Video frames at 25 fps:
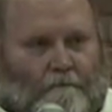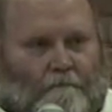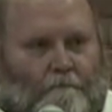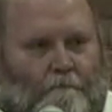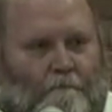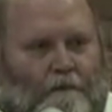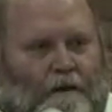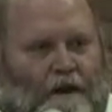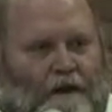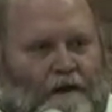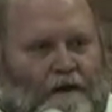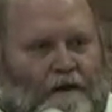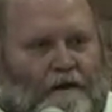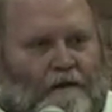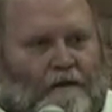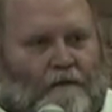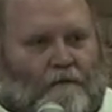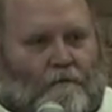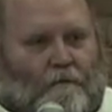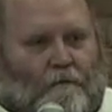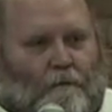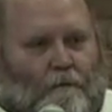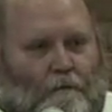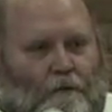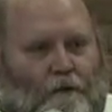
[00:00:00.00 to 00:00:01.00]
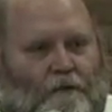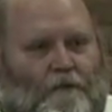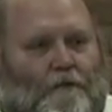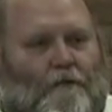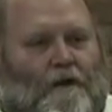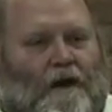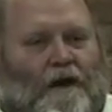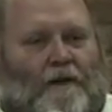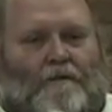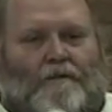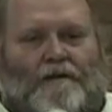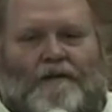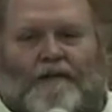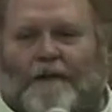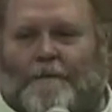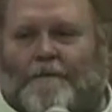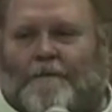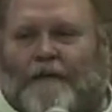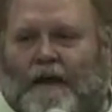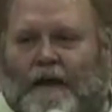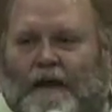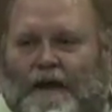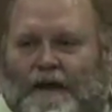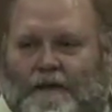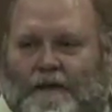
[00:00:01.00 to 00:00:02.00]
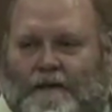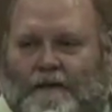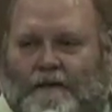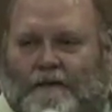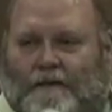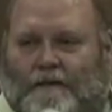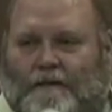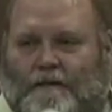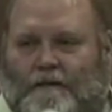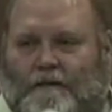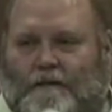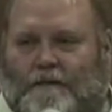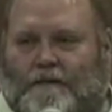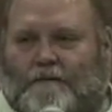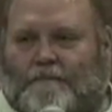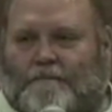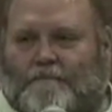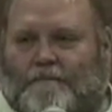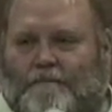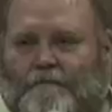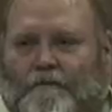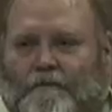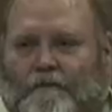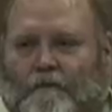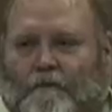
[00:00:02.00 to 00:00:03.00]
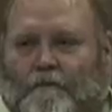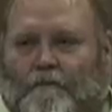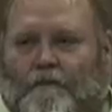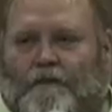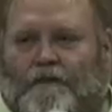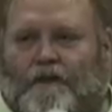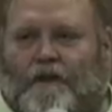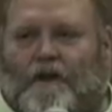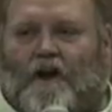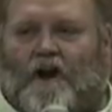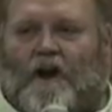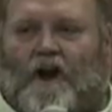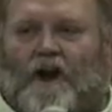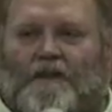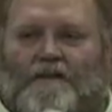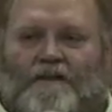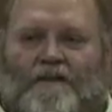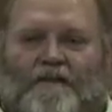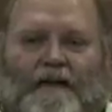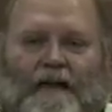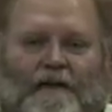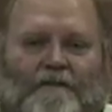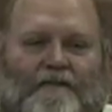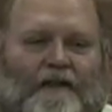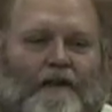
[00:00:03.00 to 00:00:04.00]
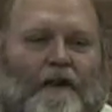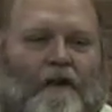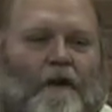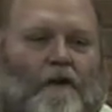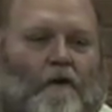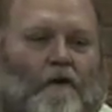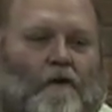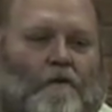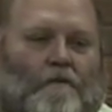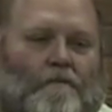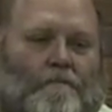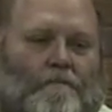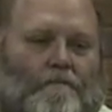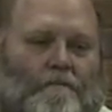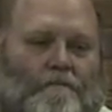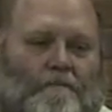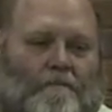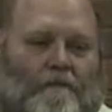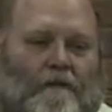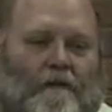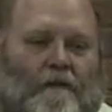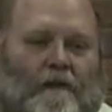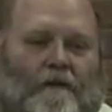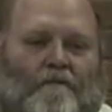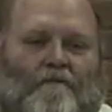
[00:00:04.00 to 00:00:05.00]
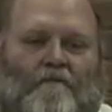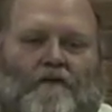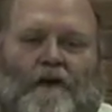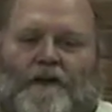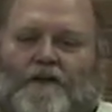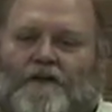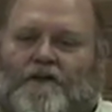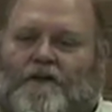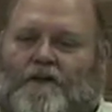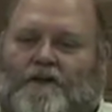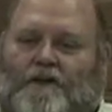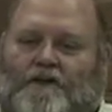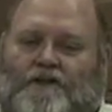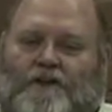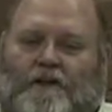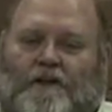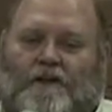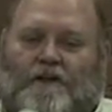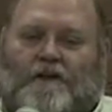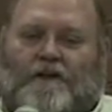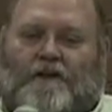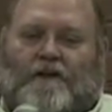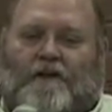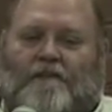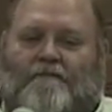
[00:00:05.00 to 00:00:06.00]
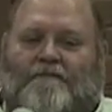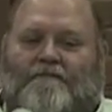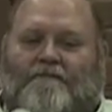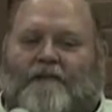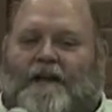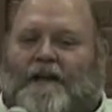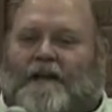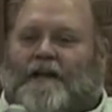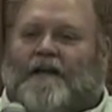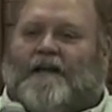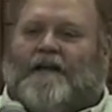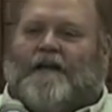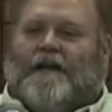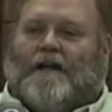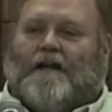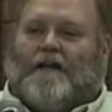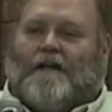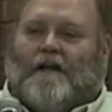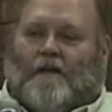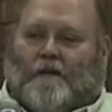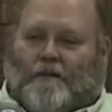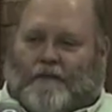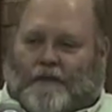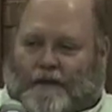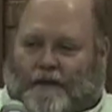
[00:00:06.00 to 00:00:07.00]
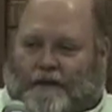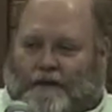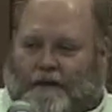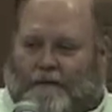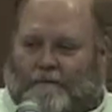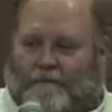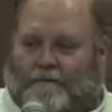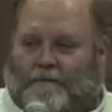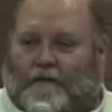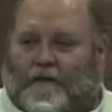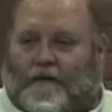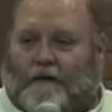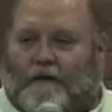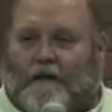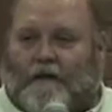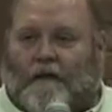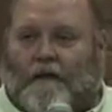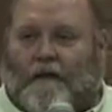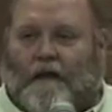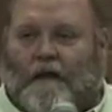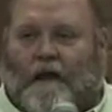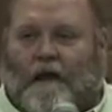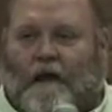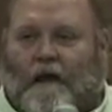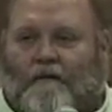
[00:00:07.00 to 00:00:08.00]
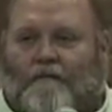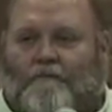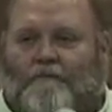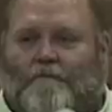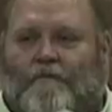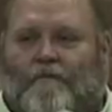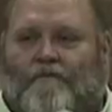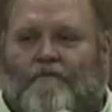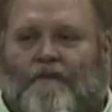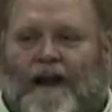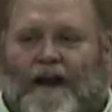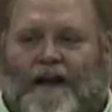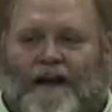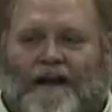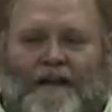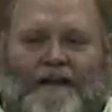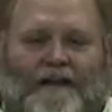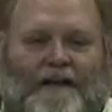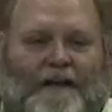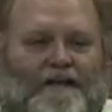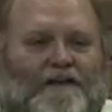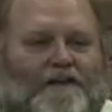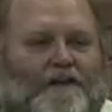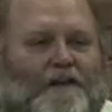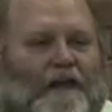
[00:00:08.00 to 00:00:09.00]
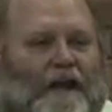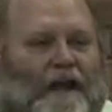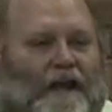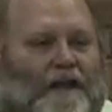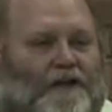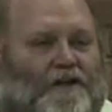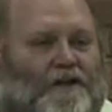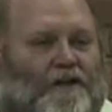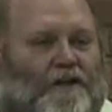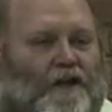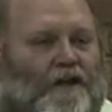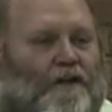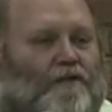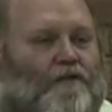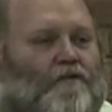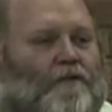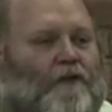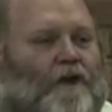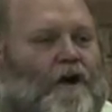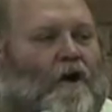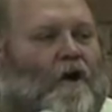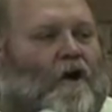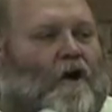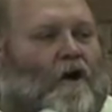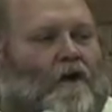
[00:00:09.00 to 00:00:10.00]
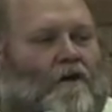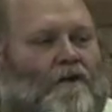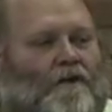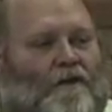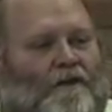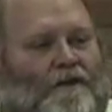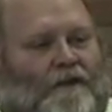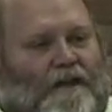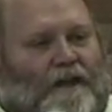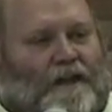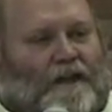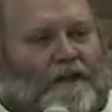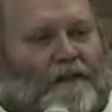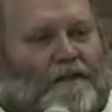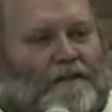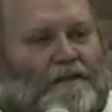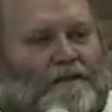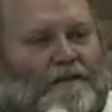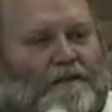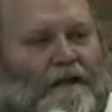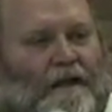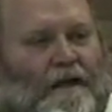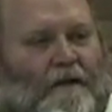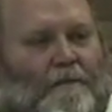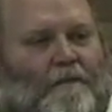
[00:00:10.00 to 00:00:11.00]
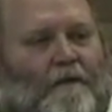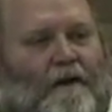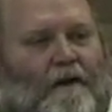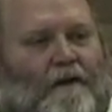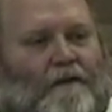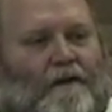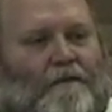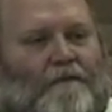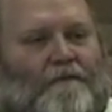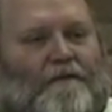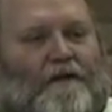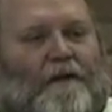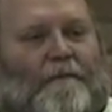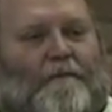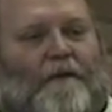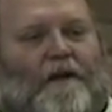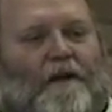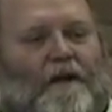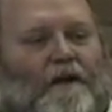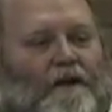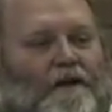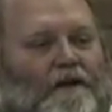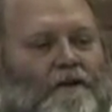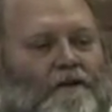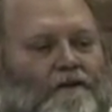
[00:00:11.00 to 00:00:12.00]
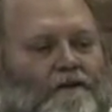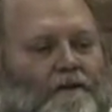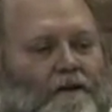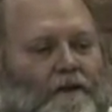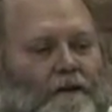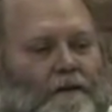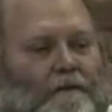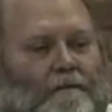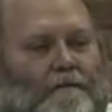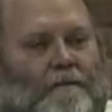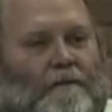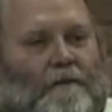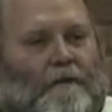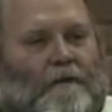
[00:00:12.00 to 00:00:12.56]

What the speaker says: But with what would they pay? With the cost of having a home, of raising your children, of feeding and clothing them, of providing an education and doing all the things that are part of the American dream,